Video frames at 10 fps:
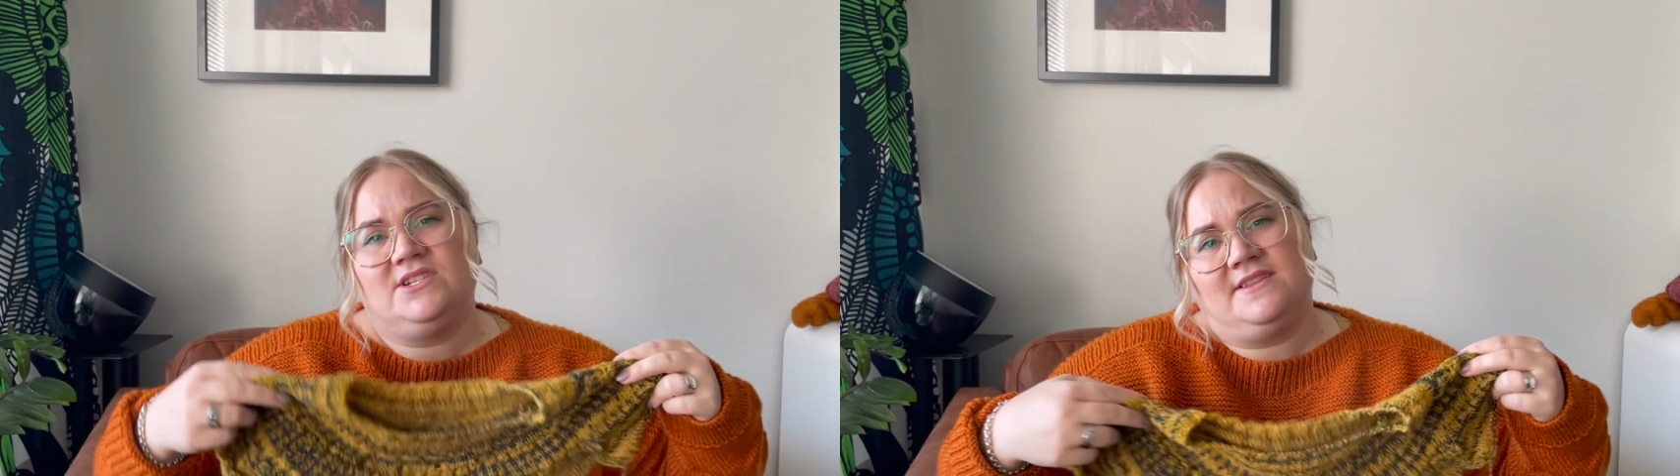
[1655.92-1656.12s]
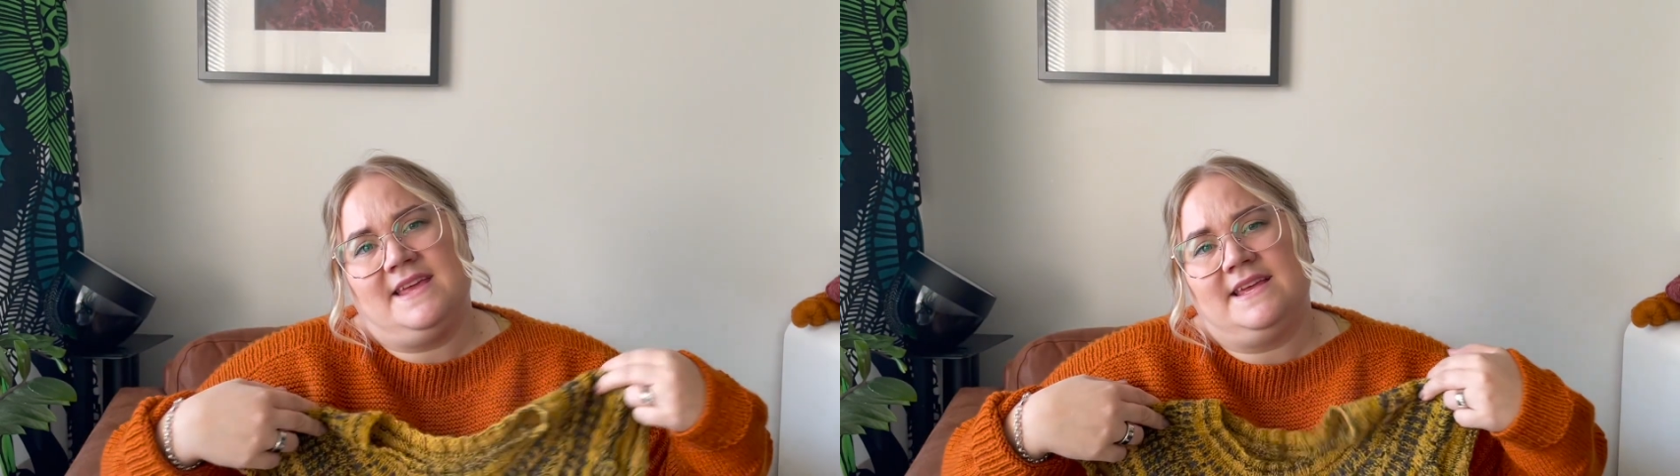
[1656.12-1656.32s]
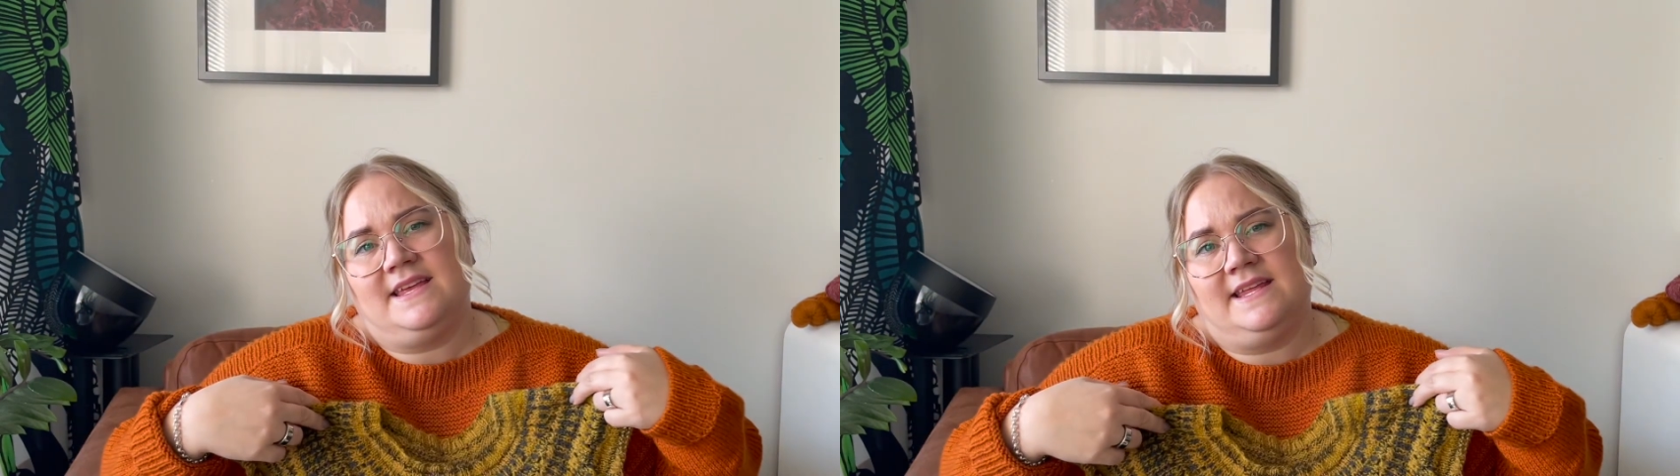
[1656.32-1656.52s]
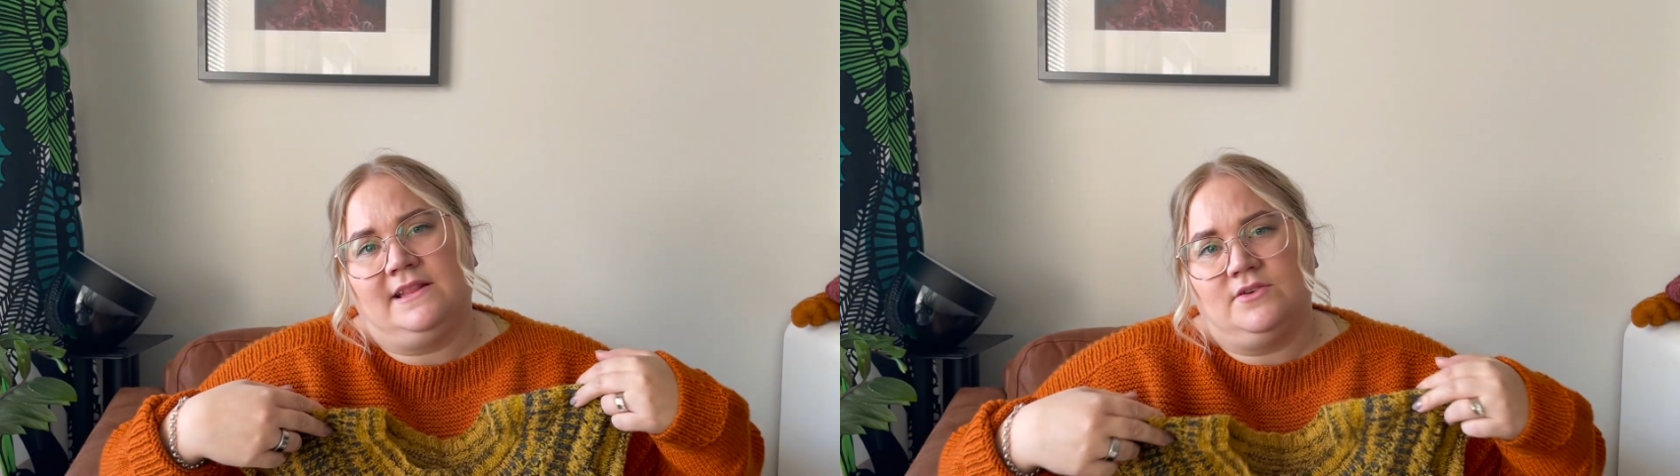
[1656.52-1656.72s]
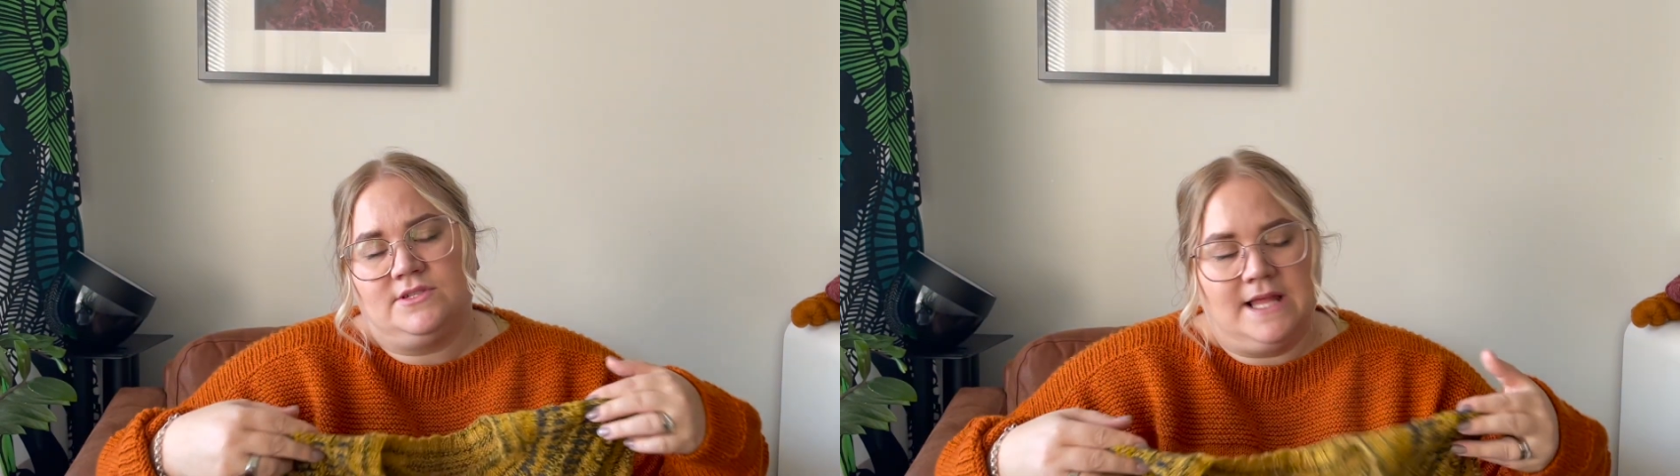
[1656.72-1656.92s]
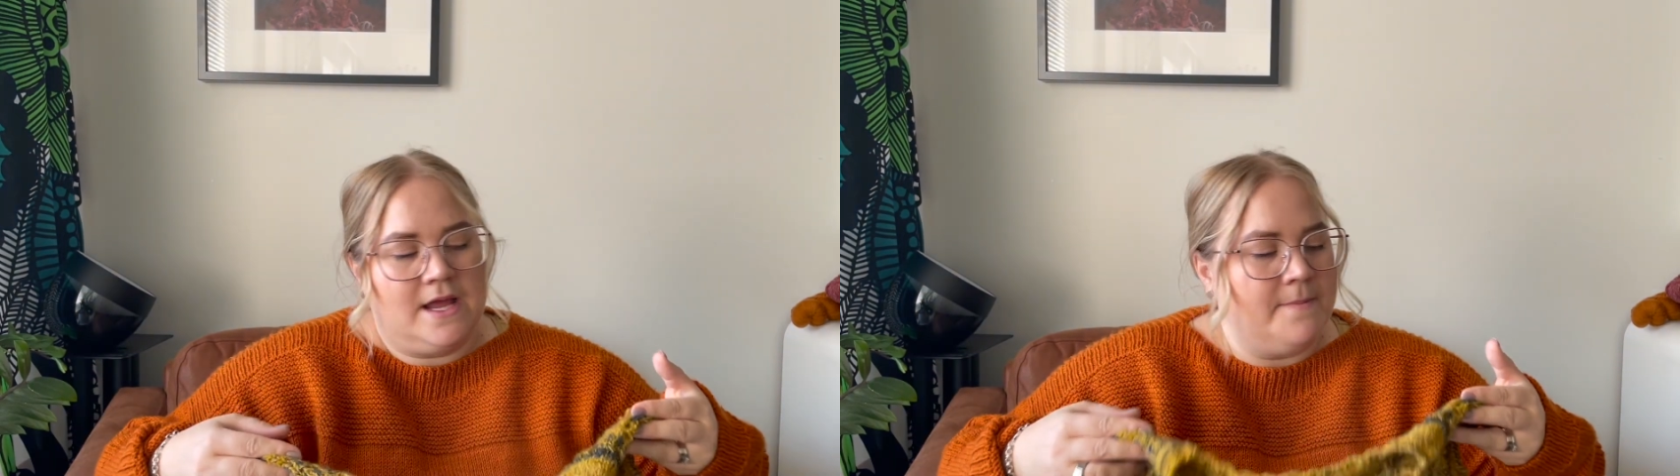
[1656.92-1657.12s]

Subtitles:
think it looks like a